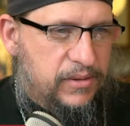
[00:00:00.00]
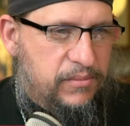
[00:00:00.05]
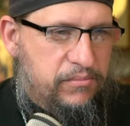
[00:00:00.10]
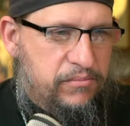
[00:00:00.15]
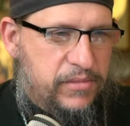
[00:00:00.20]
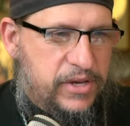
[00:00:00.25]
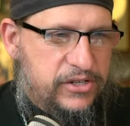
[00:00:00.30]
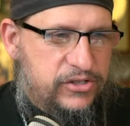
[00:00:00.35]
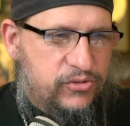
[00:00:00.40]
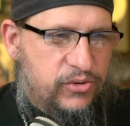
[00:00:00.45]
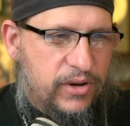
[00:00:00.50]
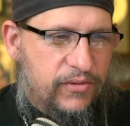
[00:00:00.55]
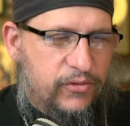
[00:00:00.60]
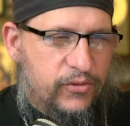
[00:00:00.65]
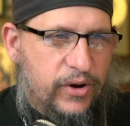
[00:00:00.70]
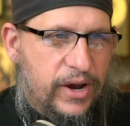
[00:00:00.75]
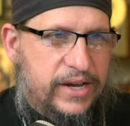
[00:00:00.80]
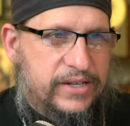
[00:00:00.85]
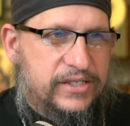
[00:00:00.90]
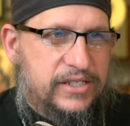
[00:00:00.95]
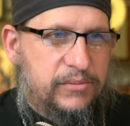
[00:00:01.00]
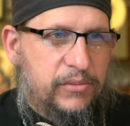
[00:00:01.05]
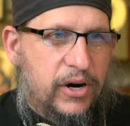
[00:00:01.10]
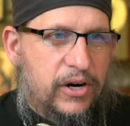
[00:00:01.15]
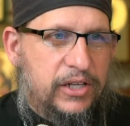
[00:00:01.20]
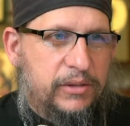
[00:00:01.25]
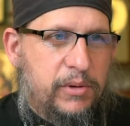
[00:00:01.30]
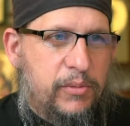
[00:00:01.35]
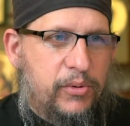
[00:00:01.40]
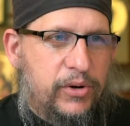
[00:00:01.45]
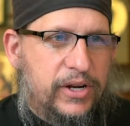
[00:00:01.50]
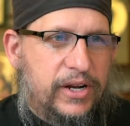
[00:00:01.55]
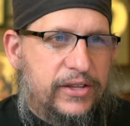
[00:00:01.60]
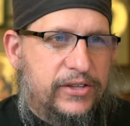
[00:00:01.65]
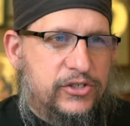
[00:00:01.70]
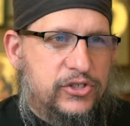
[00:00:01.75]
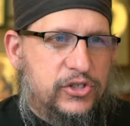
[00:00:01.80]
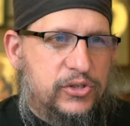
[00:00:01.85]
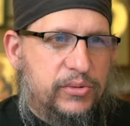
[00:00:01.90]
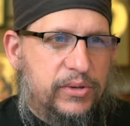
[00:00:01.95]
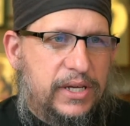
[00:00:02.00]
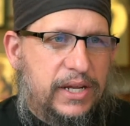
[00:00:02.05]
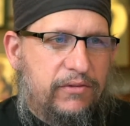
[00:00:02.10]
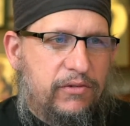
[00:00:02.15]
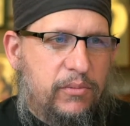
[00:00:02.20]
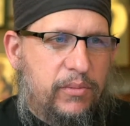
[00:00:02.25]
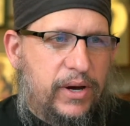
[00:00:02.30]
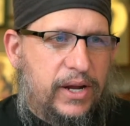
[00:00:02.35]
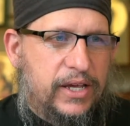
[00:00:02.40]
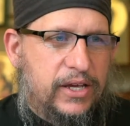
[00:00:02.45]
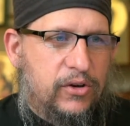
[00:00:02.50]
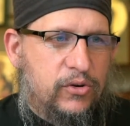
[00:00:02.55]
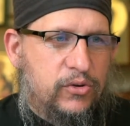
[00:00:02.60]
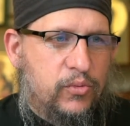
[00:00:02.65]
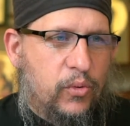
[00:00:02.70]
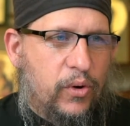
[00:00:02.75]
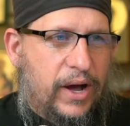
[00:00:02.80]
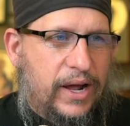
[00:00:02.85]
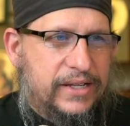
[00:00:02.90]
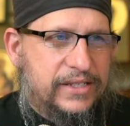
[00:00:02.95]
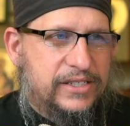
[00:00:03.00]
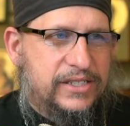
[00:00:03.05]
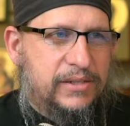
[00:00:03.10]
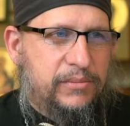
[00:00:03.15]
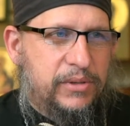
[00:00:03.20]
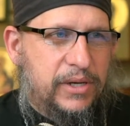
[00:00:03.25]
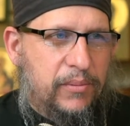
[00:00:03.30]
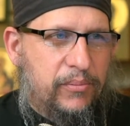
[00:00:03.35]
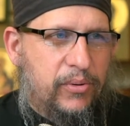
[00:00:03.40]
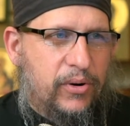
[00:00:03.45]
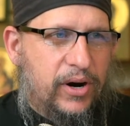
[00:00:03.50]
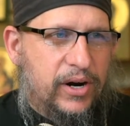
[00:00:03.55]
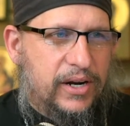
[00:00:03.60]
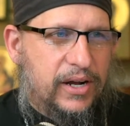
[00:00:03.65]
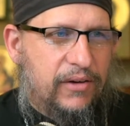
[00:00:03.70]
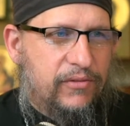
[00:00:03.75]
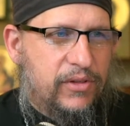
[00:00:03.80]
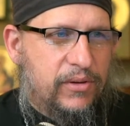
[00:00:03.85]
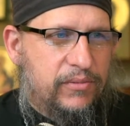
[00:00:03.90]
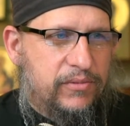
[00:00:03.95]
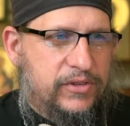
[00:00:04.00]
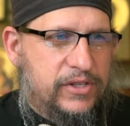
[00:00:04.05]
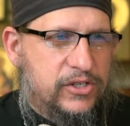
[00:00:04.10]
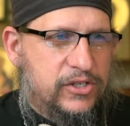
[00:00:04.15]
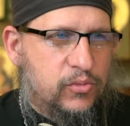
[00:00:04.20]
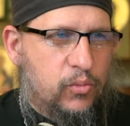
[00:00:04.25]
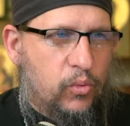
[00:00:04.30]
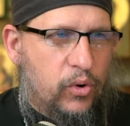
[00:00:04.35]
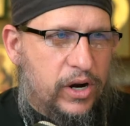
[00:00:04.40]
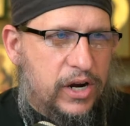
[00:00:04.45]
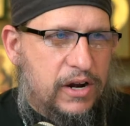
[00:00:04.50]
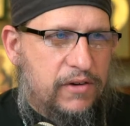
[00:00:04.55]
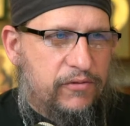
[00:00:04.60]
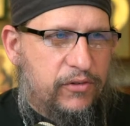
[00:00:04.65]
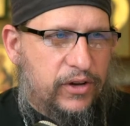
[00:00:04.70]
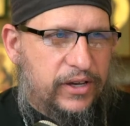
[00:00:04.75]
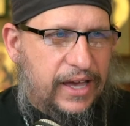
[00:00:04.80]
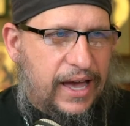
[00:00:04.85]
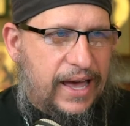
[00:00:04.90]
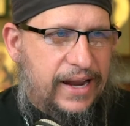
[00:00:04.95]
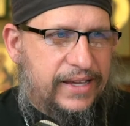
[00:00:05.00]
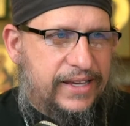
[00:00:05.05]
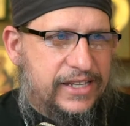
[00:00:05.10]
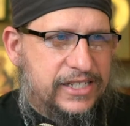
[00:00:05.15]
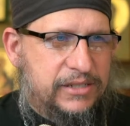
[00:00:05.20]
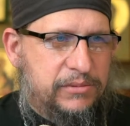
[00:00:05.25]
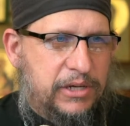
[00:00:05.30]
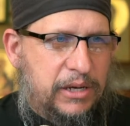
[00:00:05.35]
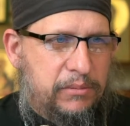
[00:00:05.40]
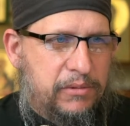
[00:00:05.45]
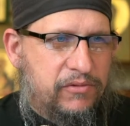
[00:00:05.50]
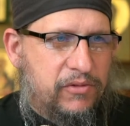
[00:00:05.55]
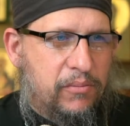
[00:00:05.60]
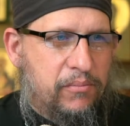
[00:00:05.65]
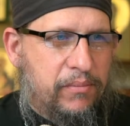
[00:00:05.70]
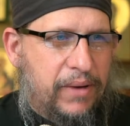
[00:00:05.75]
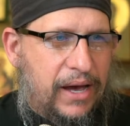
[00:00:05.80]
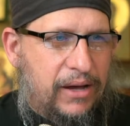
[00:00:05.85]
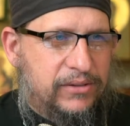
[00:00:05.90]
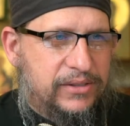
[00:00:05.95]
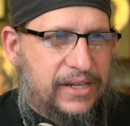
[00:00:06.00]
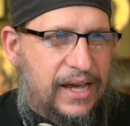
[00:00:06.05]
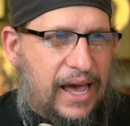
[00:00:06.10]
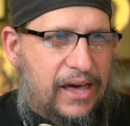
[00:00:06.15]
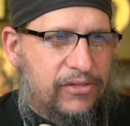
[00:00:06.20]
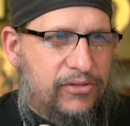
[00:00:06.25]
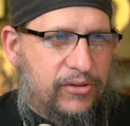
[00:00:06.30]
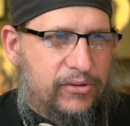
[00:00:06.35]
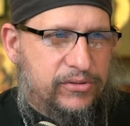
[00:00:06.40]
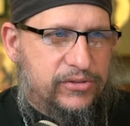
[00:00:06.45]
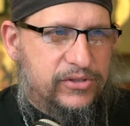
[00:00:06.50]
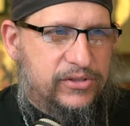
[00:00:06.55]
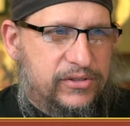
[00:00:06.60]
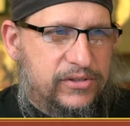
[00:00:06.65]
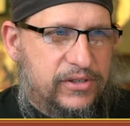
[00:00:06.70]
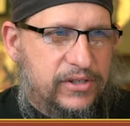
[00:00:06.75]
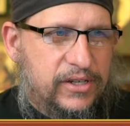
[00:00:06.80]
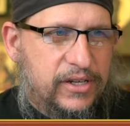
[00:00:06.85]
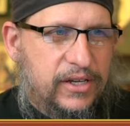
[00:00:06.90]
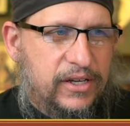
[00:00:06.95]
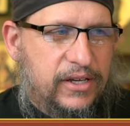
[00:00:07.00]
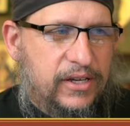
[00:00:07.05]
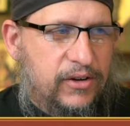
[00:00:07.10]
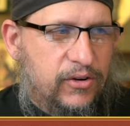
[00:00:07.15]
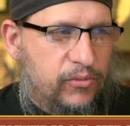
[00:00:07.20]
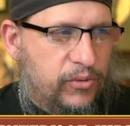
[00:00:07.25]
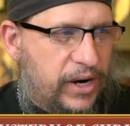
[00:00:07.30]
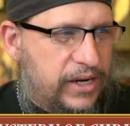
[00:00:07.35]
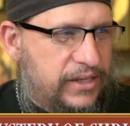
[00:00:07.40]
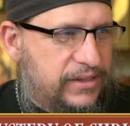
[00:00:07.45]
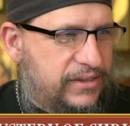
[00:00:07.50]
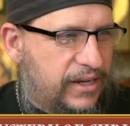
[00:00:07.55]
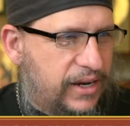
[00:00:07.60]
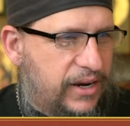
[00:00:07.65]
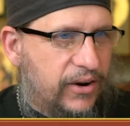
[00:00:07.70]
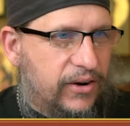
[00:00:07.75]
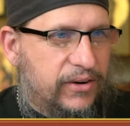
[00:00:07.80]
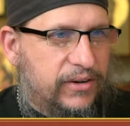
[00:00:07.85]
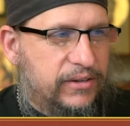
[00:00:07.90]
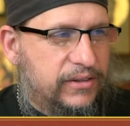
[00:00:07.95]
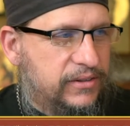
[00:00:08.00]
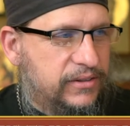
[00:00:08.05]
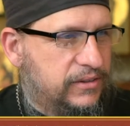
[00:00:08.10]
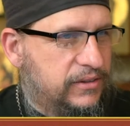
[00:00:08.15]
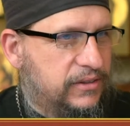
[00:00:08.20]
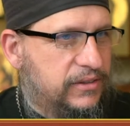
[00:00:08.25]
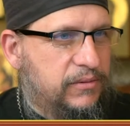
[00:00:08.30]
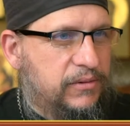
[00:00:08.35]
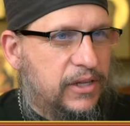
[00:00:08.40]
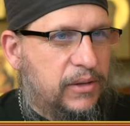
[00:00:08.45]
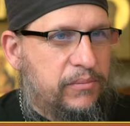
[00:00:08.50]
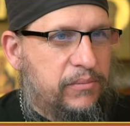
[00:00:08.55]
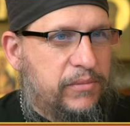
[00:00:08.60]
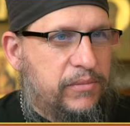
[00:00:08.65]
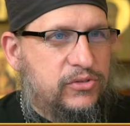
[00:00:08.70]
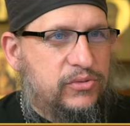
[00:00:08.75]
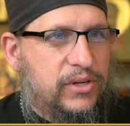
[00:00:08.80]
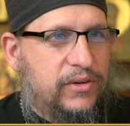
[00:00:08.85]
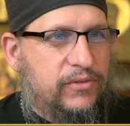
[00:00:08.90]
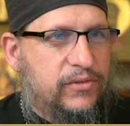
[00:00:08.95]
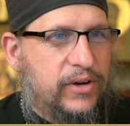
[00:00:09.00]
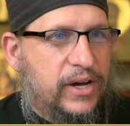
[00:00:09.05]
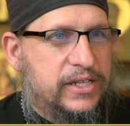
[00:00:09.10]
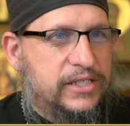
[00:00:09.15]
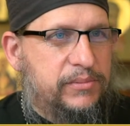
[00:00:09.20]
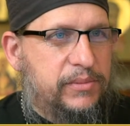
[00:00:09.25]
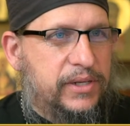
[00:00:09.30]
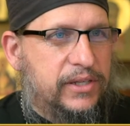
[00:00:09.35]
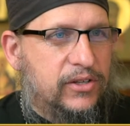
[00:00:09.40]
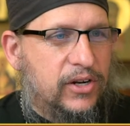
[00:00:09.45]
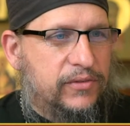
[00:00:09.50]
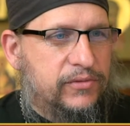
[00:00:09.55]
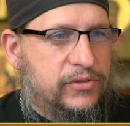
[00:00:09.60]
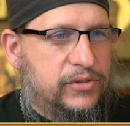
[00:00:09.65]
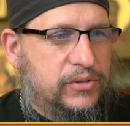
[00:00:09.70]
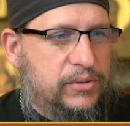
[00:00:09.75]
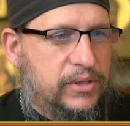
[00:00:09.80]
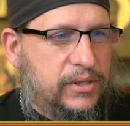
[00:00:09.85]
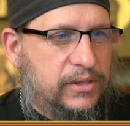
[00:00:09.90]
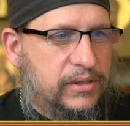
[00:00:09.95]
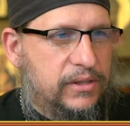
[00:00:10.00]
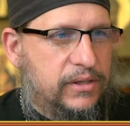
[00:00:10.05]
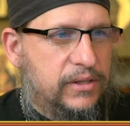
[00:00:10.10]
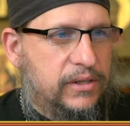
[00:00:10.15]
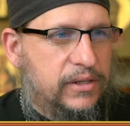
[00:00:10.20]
Mystery of Christ tomorrow. Let me put it on the screen, everybody who wants to be a part of the, this wonderful catechism coming from Mount Athos, right there. The Mystery of Christ. Let me get that off screen.